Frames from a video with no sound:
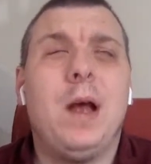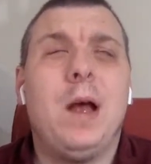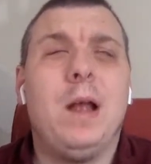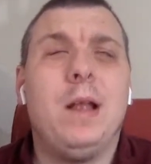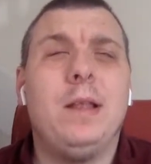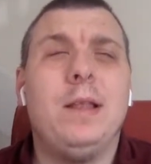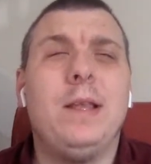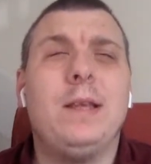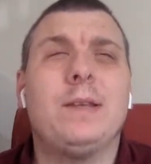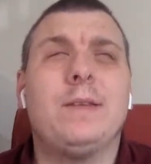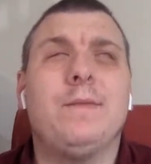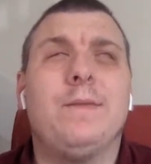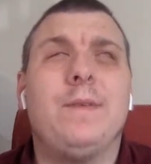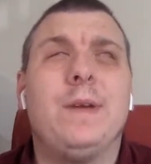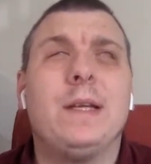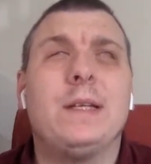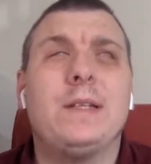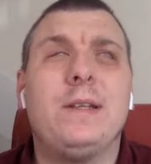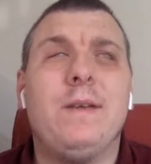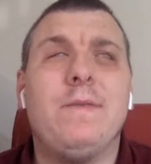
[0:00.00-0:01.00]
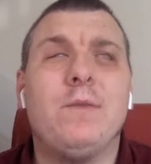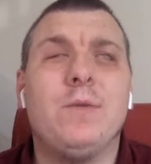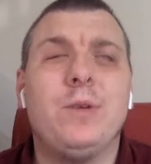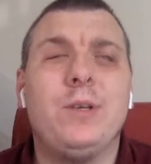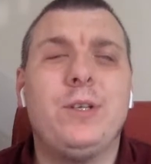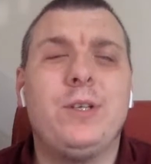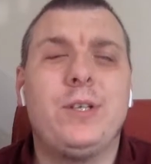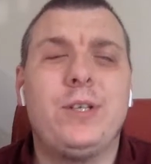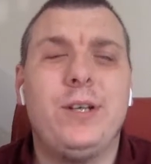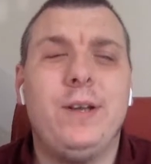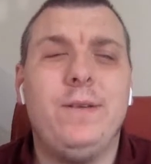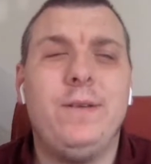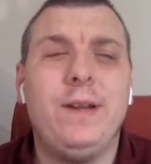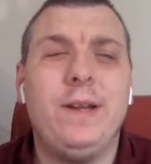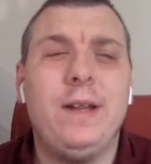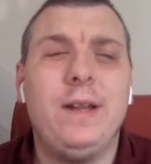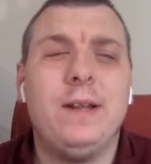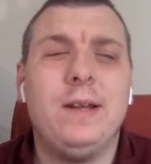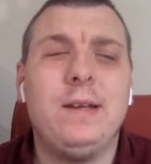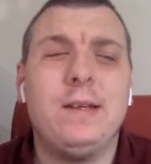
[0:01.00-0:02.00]
listen, thanks to everyone who's tuning
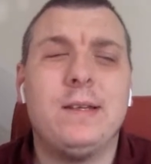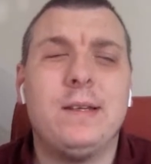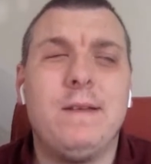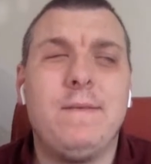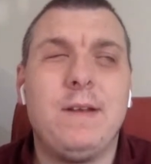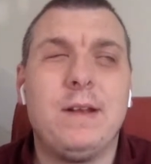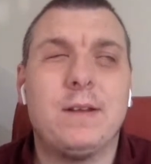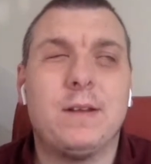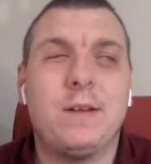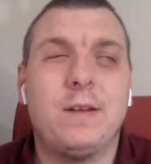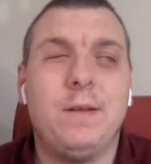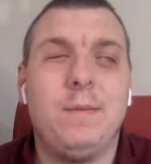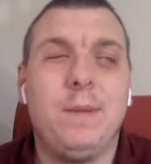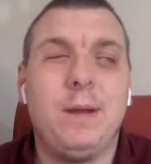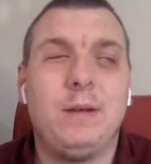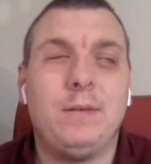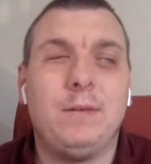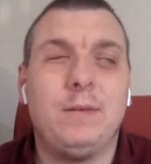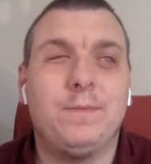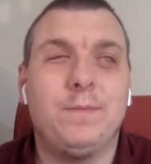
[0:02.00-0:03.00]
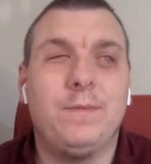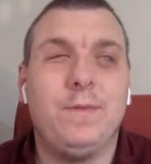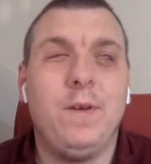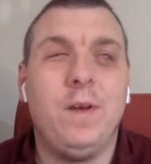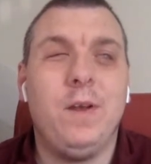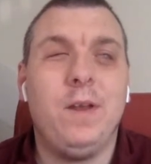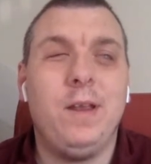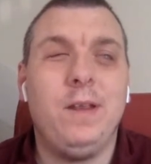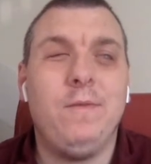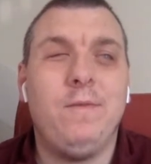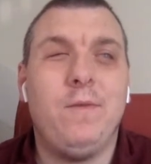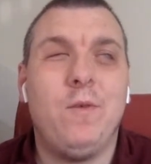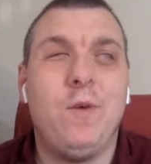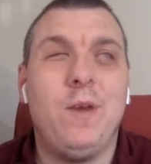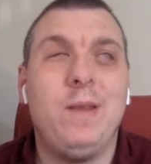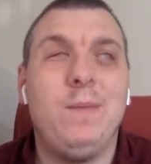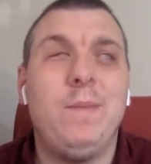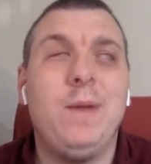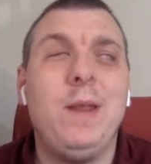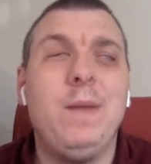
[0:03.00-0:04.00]
in. Listen, I've had about 13,
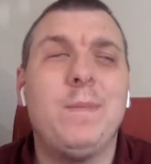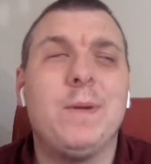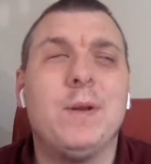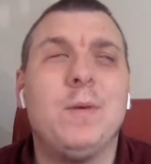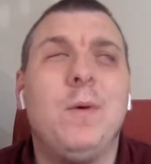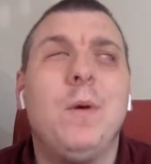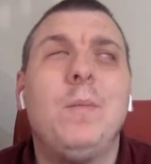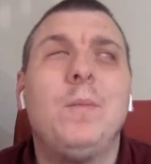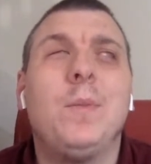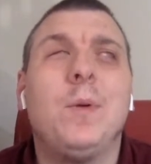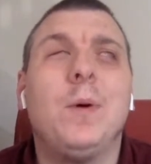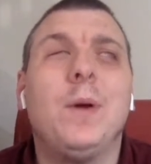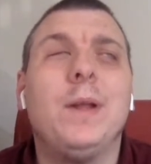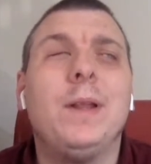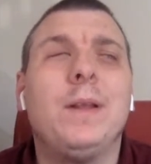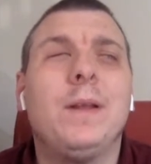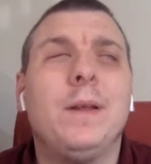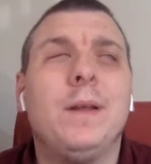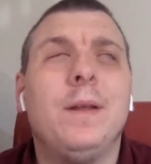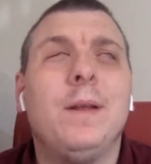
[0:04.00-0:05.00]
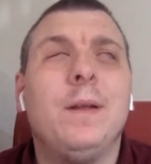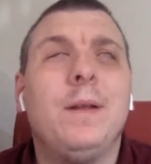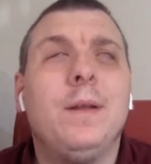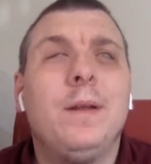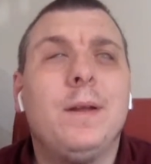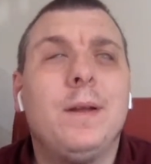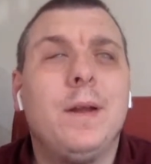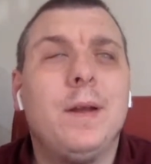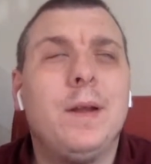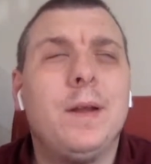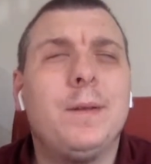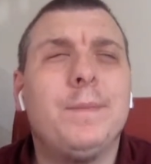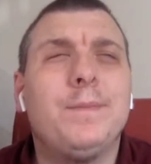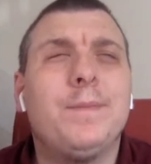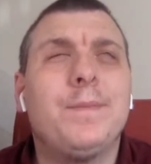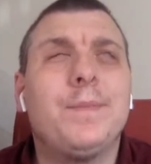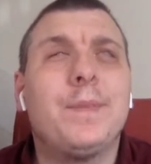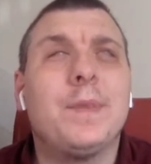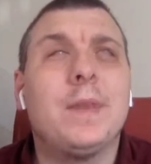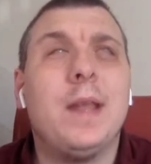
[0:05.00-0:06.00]
14 people at one point.
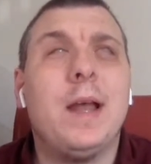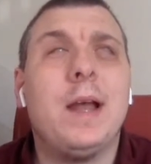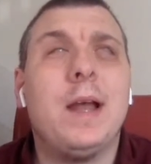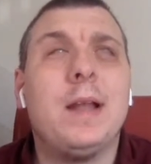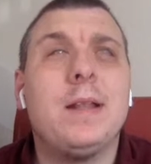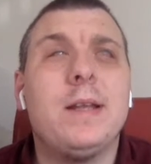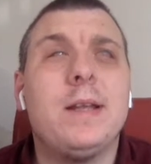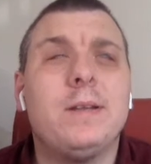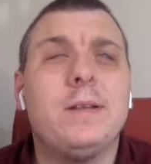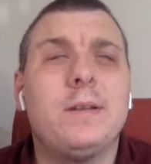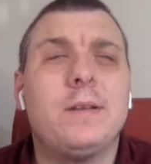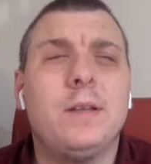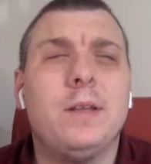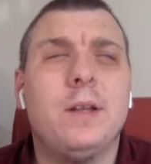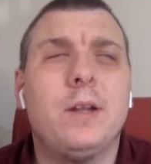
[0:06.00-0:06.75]
And then,